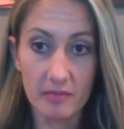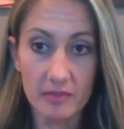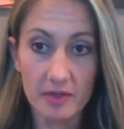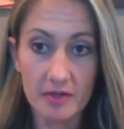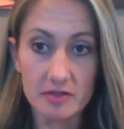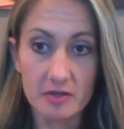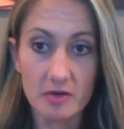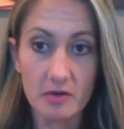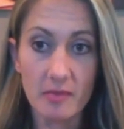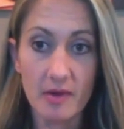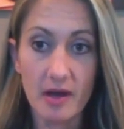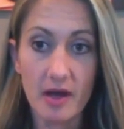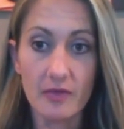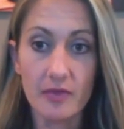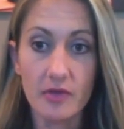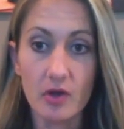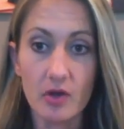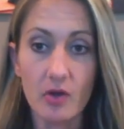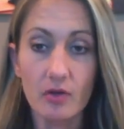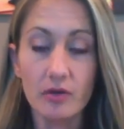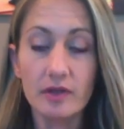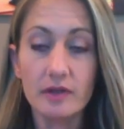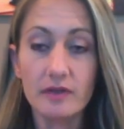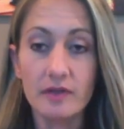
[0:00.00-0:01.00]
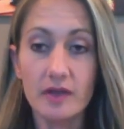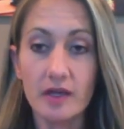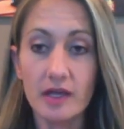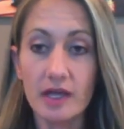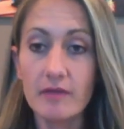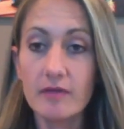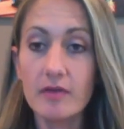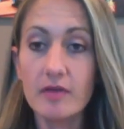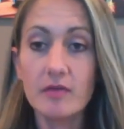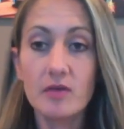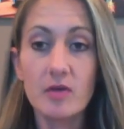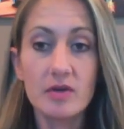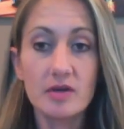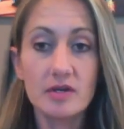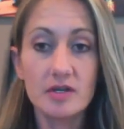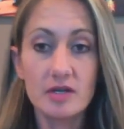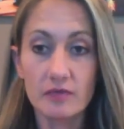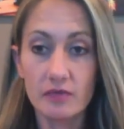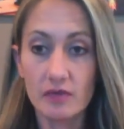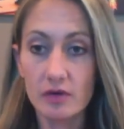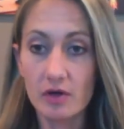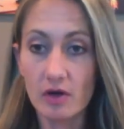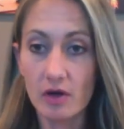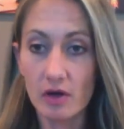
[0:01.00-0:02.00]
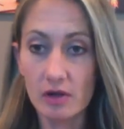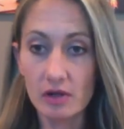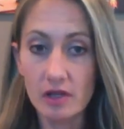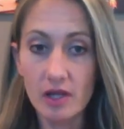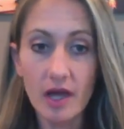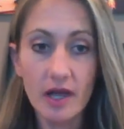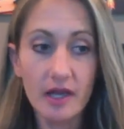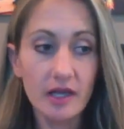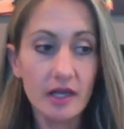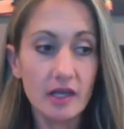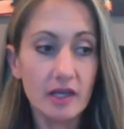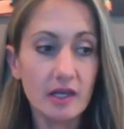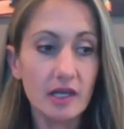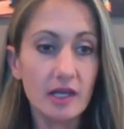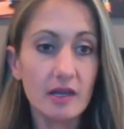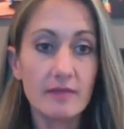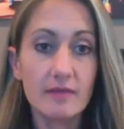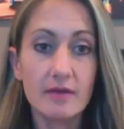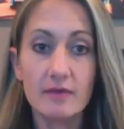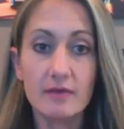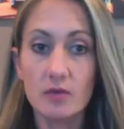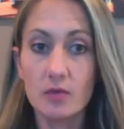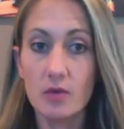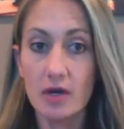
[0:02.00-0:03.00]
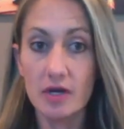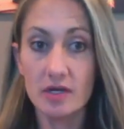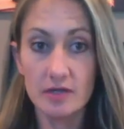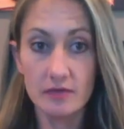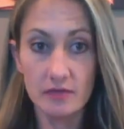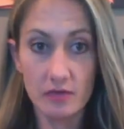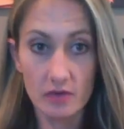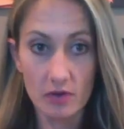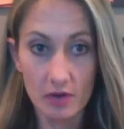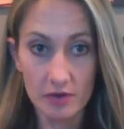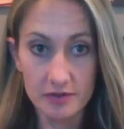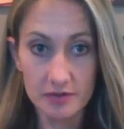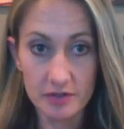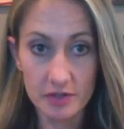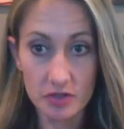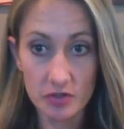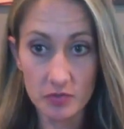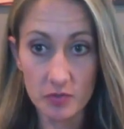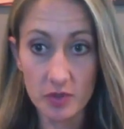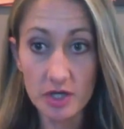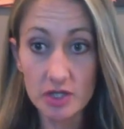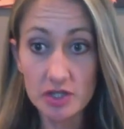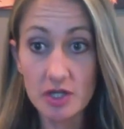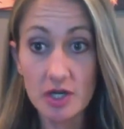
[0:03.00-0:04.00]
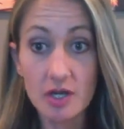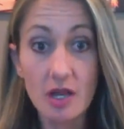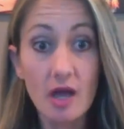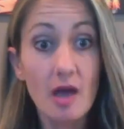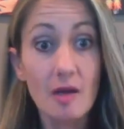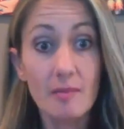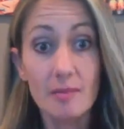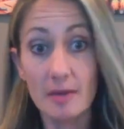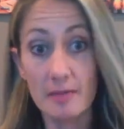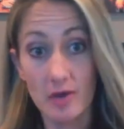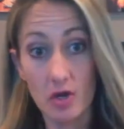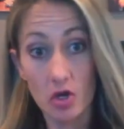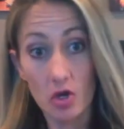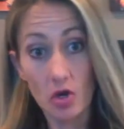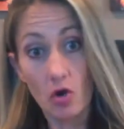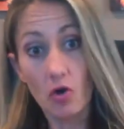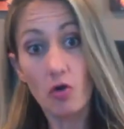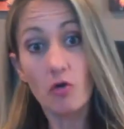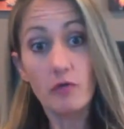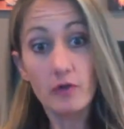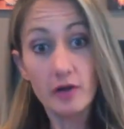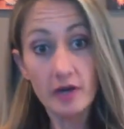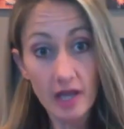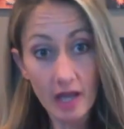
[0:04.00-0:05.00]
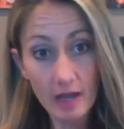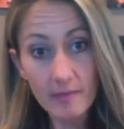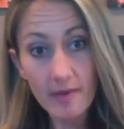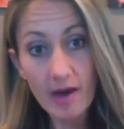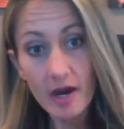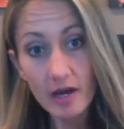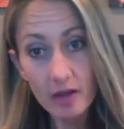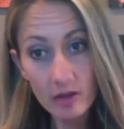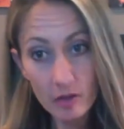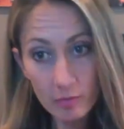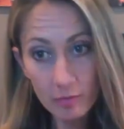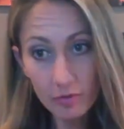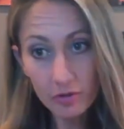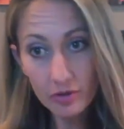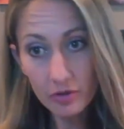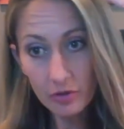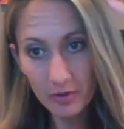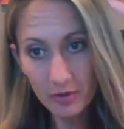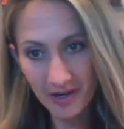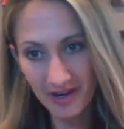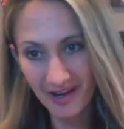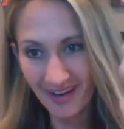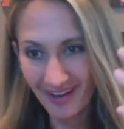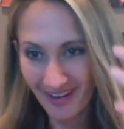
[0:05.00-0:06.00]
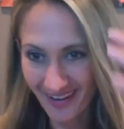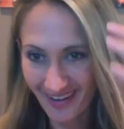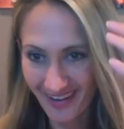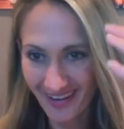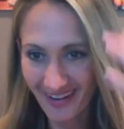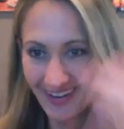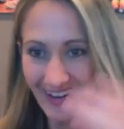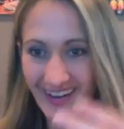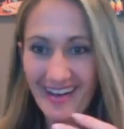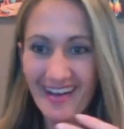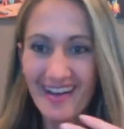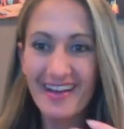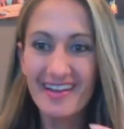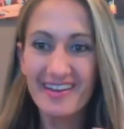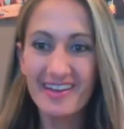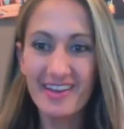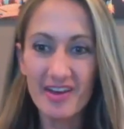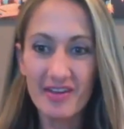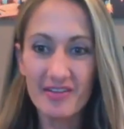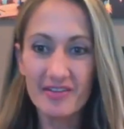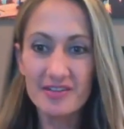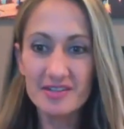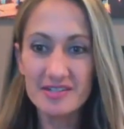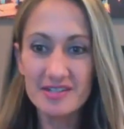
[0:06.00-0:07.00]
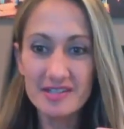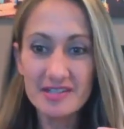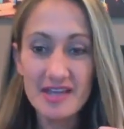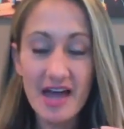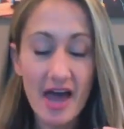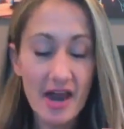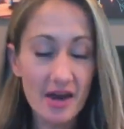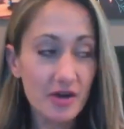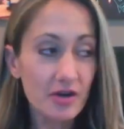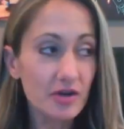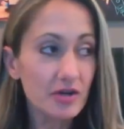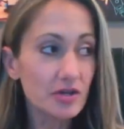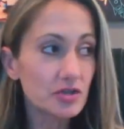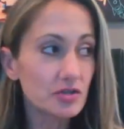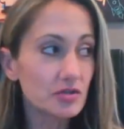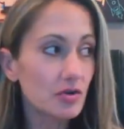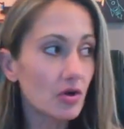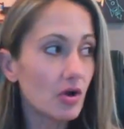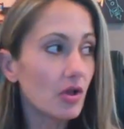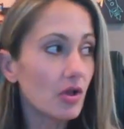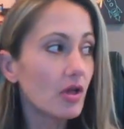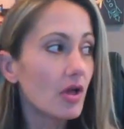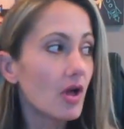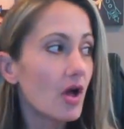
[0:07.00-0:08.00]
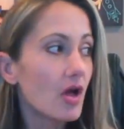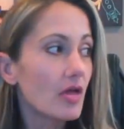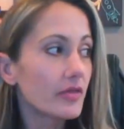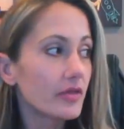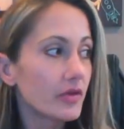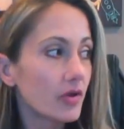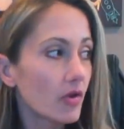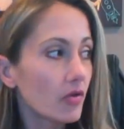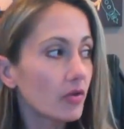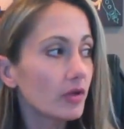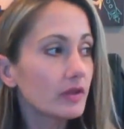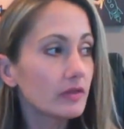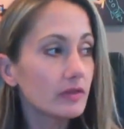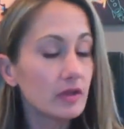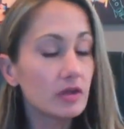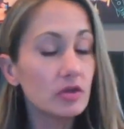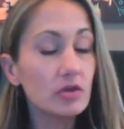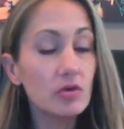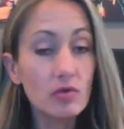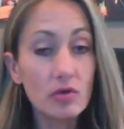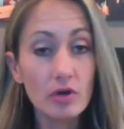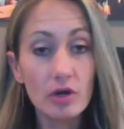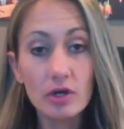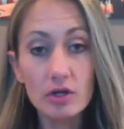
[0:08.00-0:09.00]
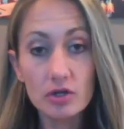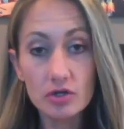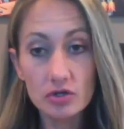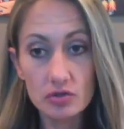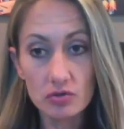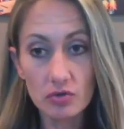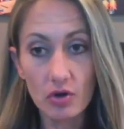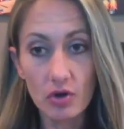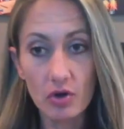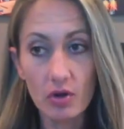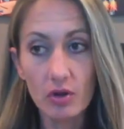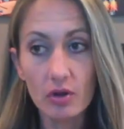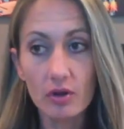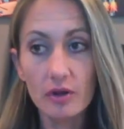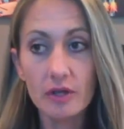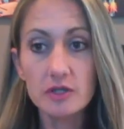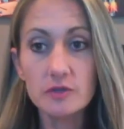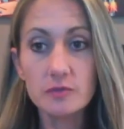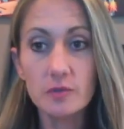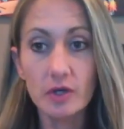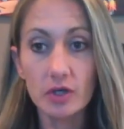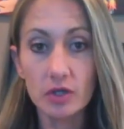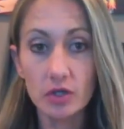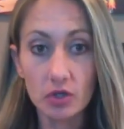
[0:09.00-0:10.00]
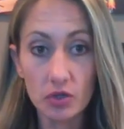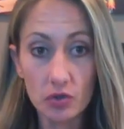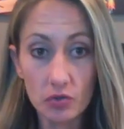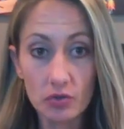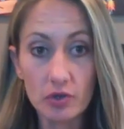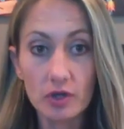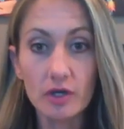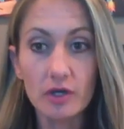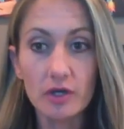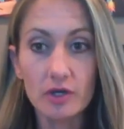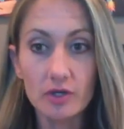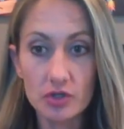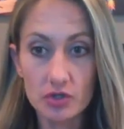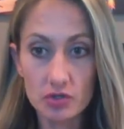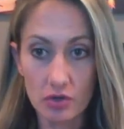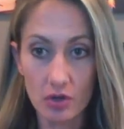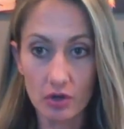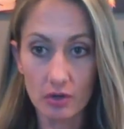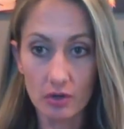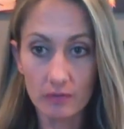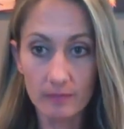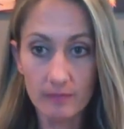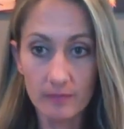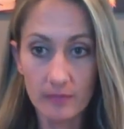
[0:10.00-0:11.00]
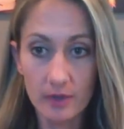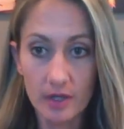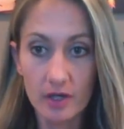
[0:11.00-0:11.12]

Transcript: These are about the only thing, even if you had a difficult client, even if you had a difficult situation, maybe COVID came out of the blue, there's something out of your control. The only thing you can control is what you can control.